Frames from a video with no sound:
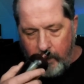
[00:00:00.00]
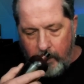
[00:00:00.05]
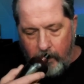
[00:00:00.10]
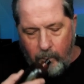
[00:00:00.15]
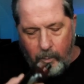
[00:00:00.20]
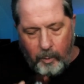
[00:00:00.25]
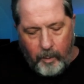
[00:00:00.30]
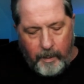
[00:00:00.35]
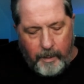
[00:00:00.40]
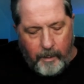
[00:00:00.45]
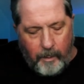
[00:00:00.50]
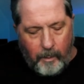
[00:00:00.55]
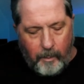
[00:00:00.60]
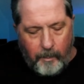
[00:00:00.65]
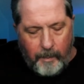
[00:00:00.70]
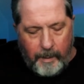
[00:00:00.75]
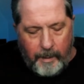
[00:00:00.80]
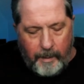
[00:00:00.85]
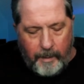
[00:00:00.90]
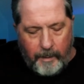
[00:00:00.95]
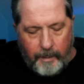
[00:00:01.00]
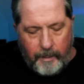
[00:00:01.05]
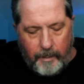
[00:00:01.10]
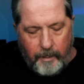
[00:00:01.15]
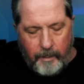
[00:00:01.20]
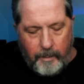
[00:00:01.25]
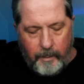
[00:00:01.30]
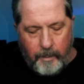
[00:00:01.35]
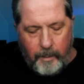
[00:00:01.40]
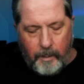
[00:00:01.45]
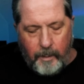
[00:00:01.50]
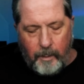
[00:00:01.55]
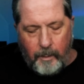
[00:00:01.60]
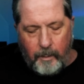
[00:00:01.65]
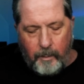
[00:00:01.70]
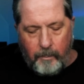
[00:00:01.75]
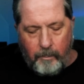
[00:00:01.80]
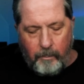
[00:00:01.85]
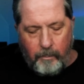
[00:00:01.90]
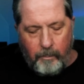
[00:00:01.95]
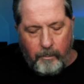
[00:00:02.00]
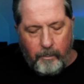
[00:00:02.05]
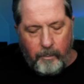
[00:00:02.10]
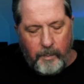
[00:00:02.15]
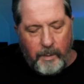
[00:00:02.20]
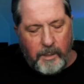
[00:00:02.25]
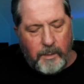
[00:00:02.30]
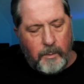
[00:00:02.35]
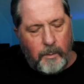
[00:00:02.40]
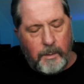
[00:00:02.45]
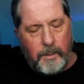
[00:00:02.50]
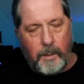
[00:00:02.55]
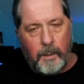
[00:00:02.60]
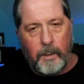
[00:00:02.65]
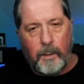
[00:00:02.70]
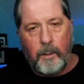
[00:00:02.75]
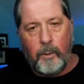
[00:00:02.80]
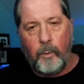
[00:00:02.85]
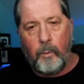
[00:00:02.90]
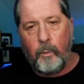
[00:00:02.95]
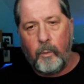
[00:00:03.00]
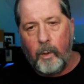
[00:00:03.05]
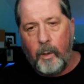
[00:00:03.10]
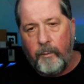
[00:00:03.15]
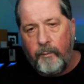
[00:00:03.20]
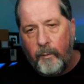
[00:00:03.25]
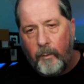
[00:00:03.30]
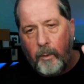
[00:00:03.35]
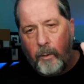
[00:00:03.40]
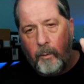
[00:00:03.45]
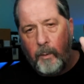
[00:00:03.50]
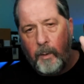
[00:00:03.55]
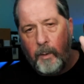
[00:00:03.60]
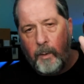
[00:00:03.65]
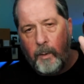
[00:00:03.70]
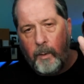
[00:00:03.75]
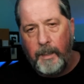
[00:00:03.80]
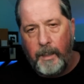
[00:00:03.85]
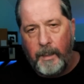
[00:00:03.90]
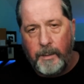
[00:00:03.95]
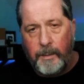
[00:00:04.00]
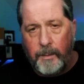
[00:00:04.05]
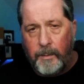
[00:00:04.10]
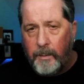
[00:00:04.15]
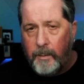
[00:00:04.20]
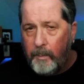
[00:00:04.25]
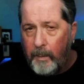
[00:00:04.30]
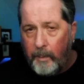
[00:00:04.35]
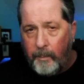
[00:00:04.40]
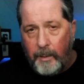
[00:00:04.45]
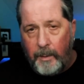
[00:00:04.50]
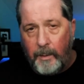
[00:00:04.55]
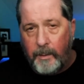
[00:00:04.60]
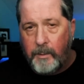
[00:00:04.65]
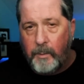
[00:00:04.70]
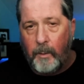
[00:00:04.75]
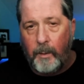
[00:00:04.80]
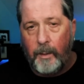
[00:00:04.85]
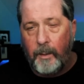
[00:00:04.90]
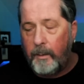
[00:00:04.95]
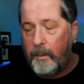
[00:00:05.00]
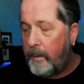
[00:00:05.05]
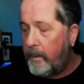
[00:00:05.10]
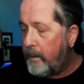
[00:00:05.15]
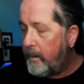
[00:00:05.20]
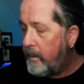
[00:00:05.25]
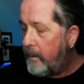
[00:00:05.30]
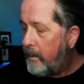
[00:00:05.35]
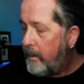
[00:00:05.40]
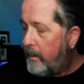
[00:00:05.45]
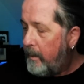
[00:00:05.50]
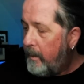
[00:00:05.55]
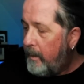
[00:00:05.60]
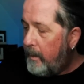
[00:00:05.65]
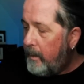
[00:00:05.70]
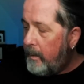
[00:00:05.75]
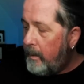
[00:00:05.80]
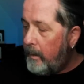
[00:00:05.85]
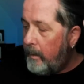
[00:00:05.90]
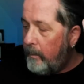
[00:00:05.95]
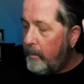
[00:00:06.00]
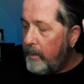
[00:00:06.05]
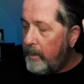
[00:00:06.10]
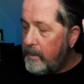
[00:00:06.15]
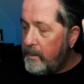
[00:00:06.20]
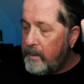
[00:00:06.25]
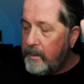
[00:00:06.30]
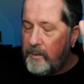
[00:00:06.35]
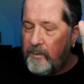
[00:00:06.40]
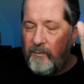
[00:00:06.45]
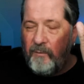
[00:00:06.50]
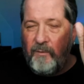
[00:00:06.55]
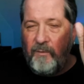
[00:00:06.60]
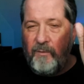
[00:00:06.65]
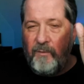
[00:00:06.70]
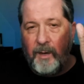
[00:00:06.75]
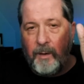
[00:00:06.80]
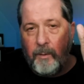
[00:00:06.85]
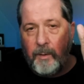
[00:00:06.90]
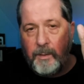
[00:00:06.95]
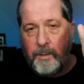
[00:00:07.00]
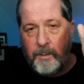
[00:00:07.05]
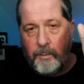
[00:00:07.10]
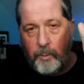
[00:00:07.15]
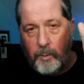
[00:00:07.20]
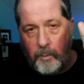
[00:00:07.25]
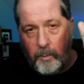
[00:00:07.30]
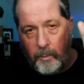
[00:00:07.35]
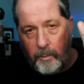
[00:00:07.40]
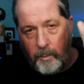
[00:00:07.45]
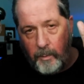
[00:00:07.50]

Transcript: more aromatic. This one's a little rougher around the edges, and maybe that's why I like it. This is very smooth,